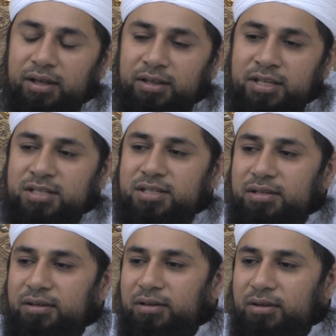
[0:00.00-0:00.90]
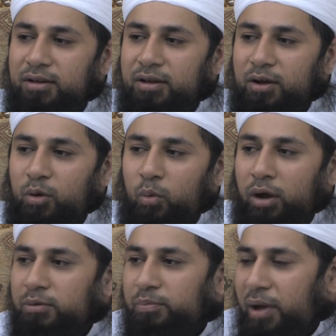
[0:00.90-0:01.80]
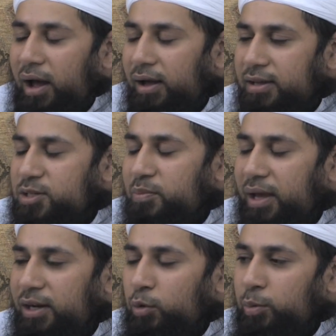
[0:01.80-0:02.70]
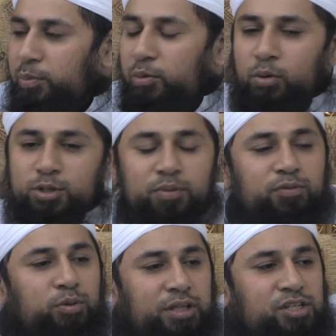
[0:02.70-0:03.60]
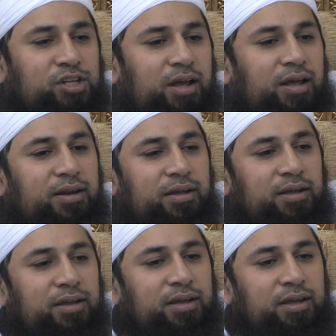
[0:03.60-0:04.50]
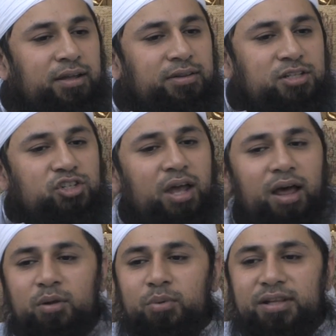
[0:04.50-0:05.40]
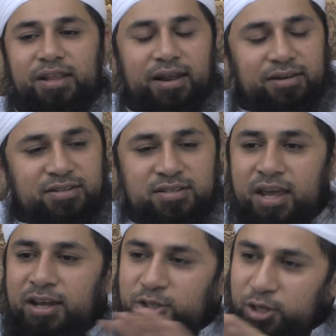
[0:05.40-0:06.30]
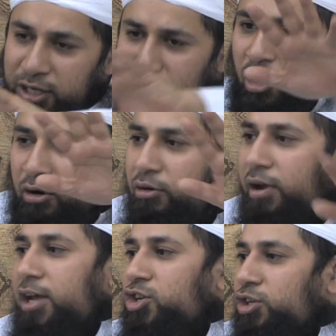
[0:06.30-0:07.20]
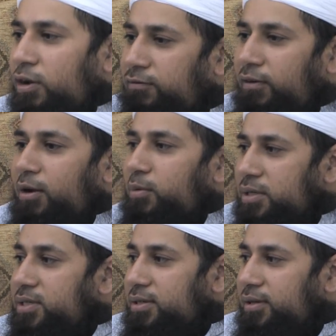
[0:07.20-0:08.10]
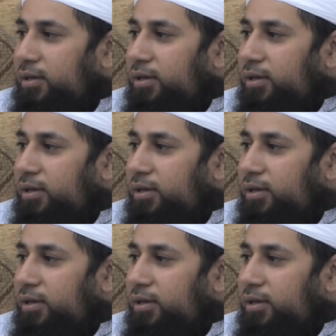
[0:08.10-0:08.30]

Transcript: this one pious man will be brought before Dajjal. Dajjal will then say to his congregation of followers,